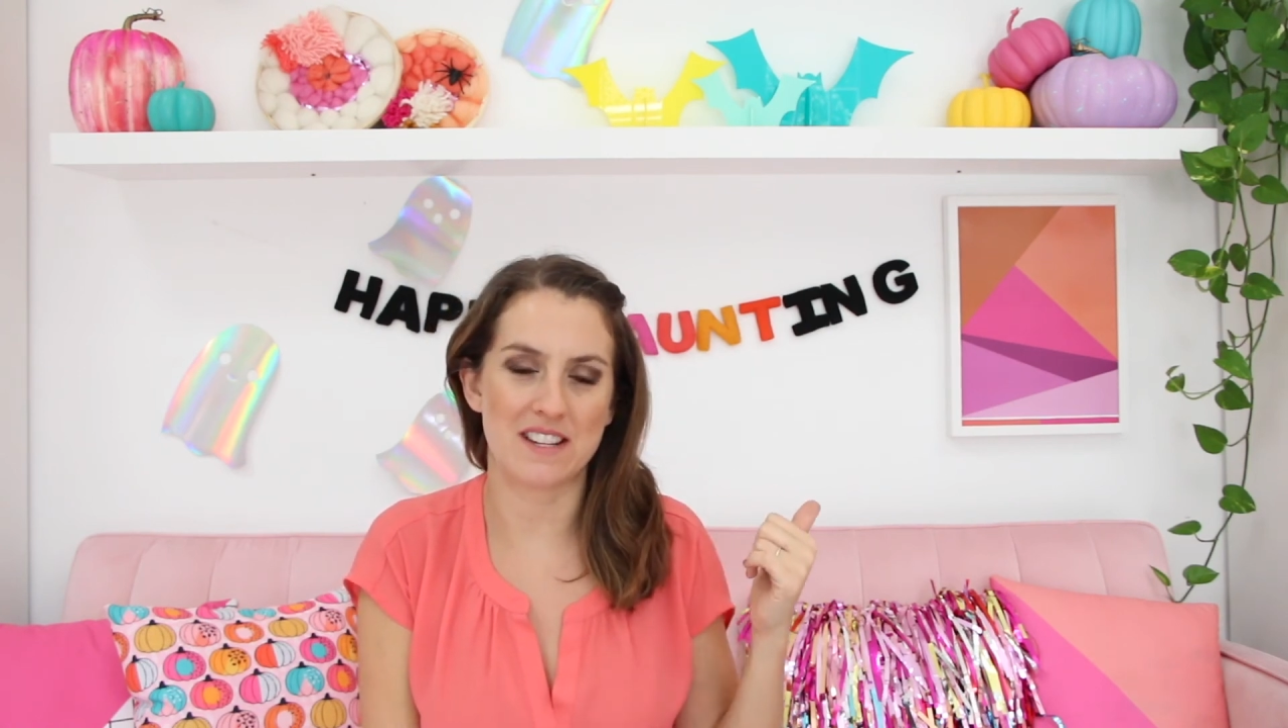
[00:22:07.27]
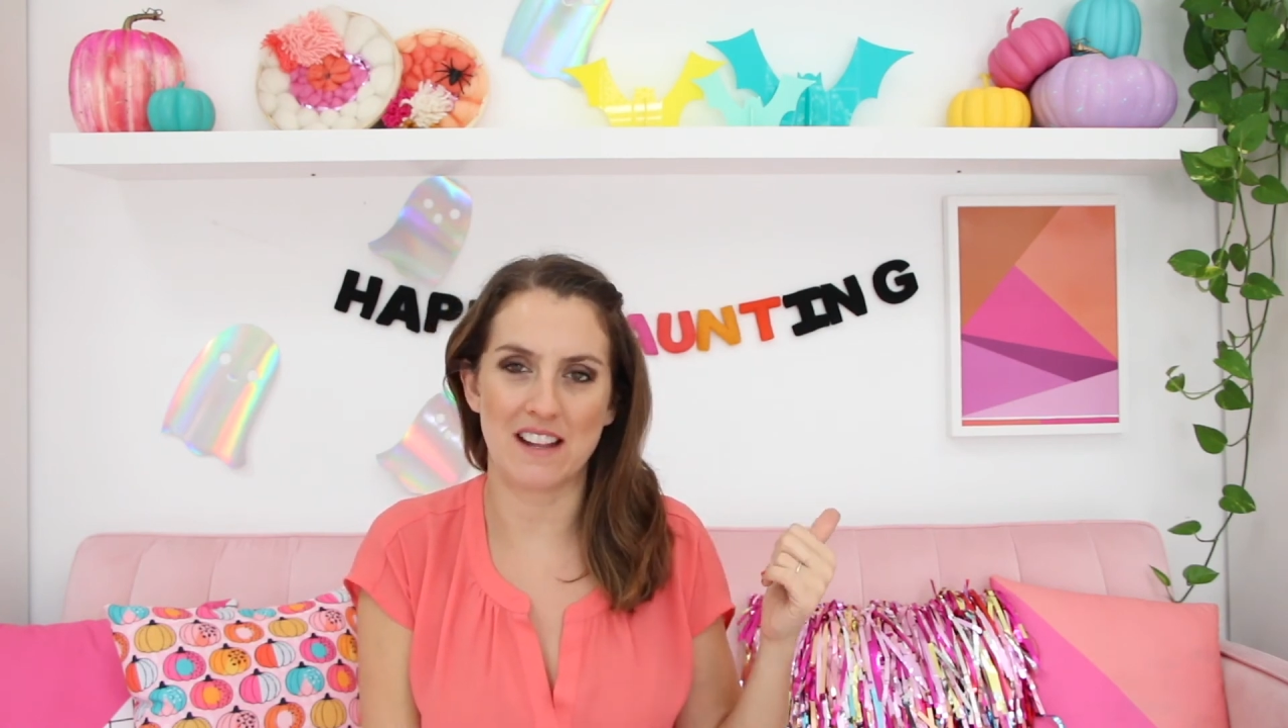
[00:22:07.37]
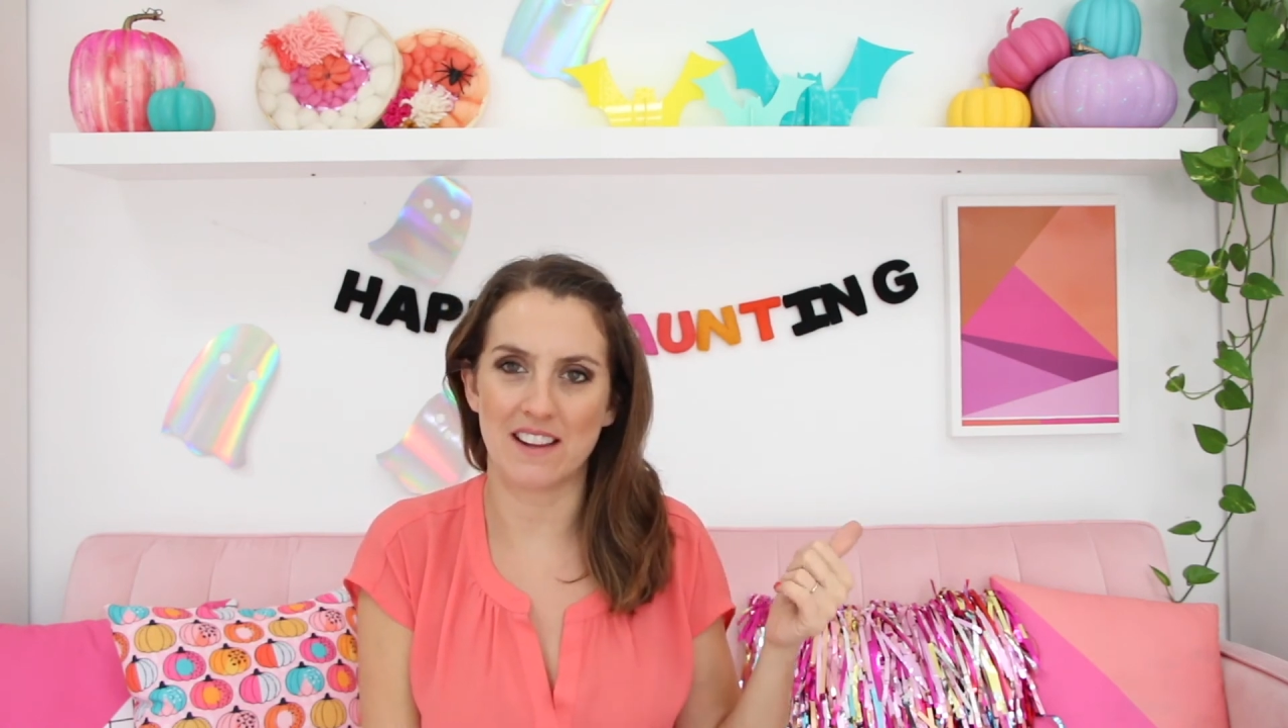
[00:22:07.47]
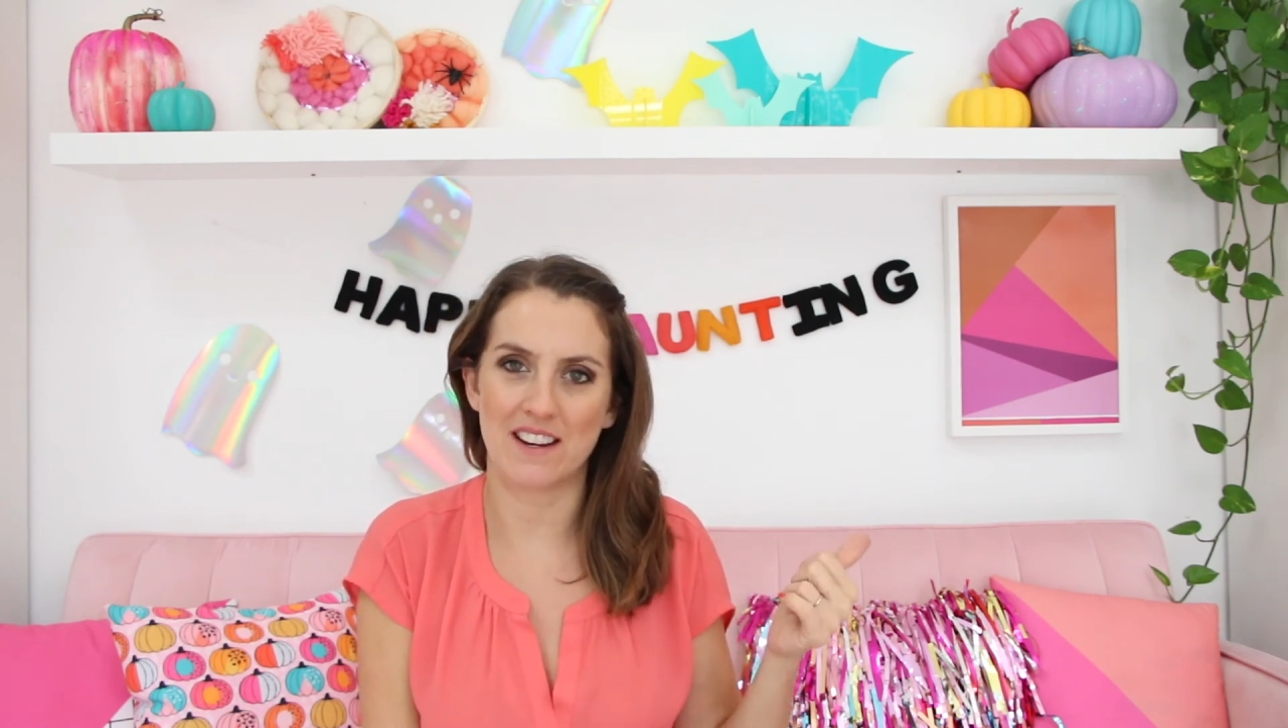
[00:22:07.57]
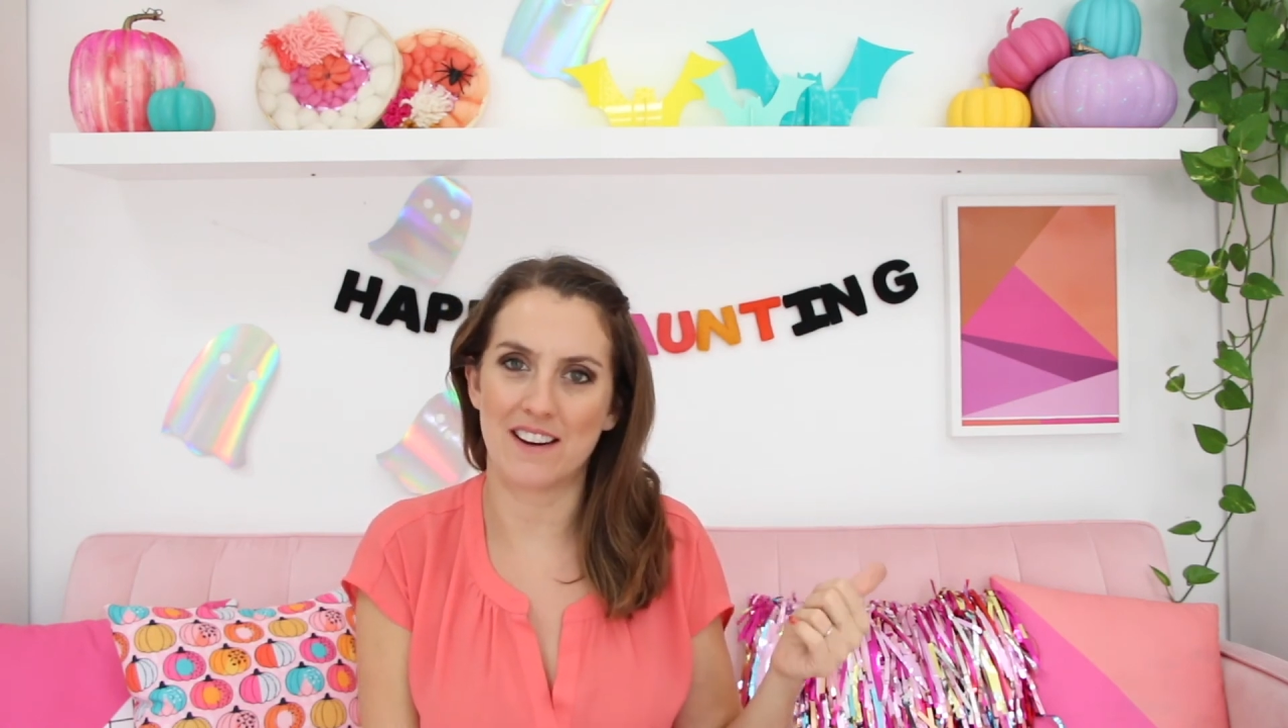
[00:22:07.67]

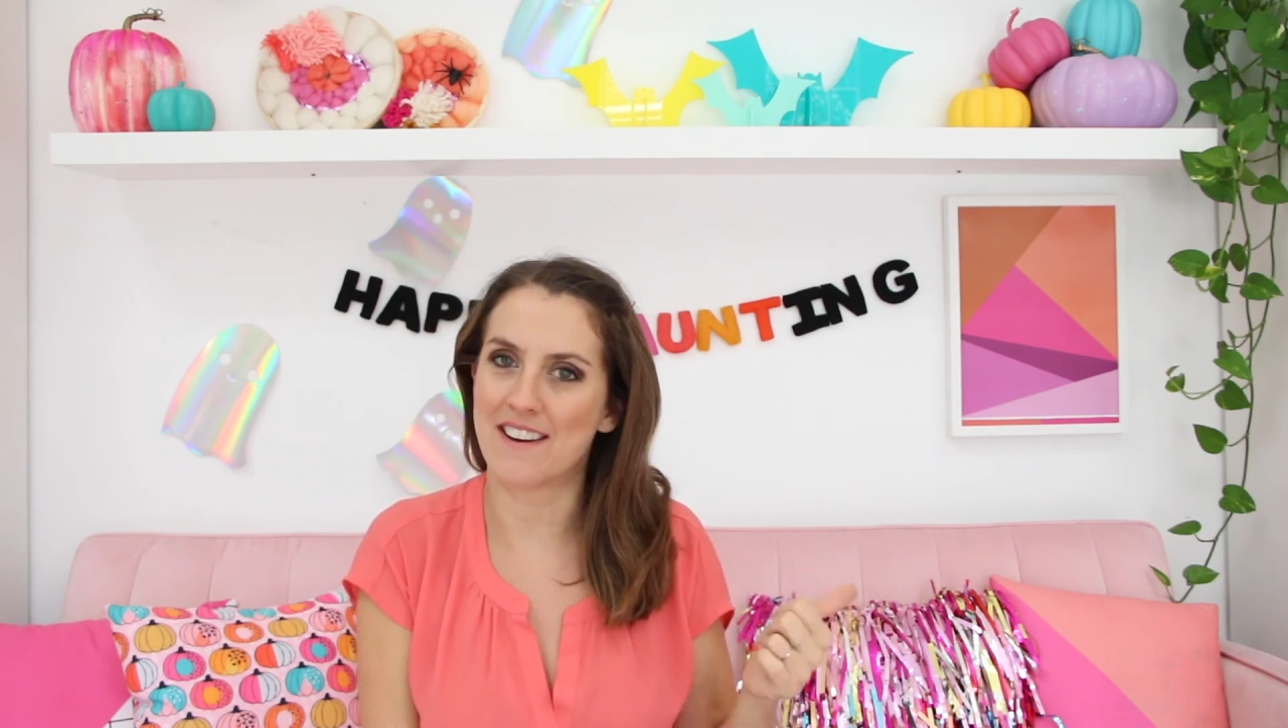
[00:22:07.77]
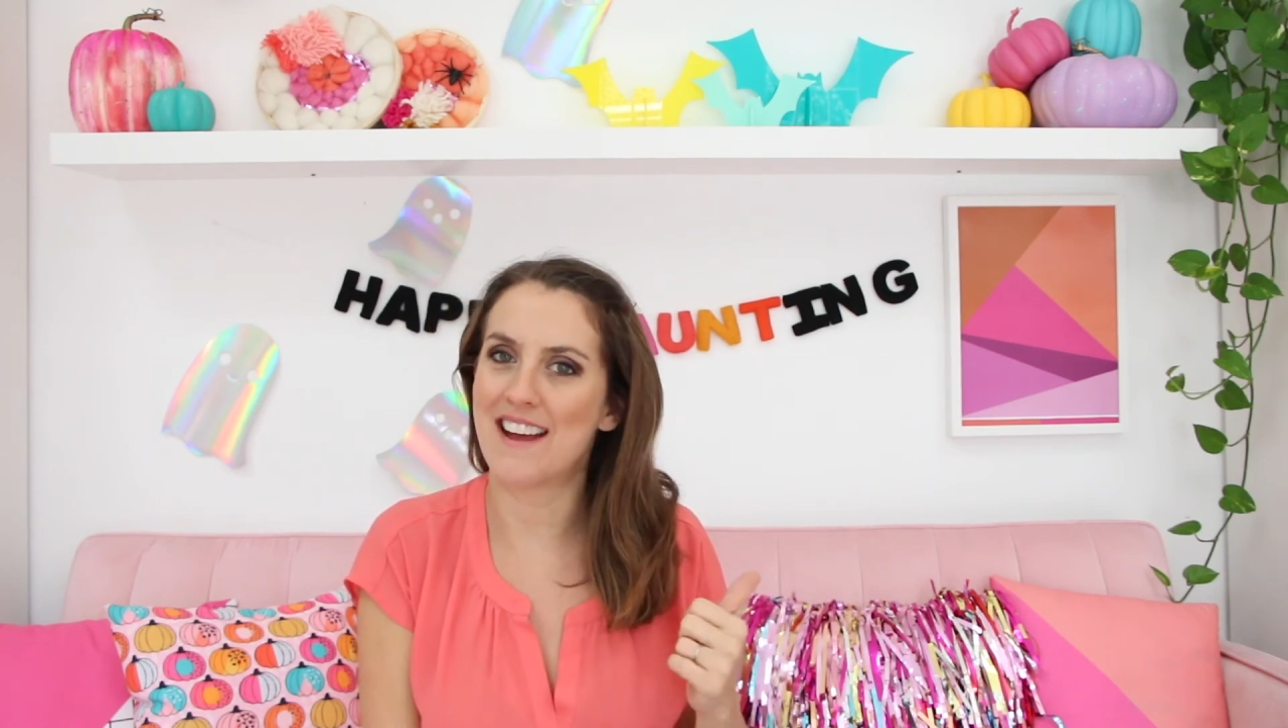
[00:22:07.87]
sell it on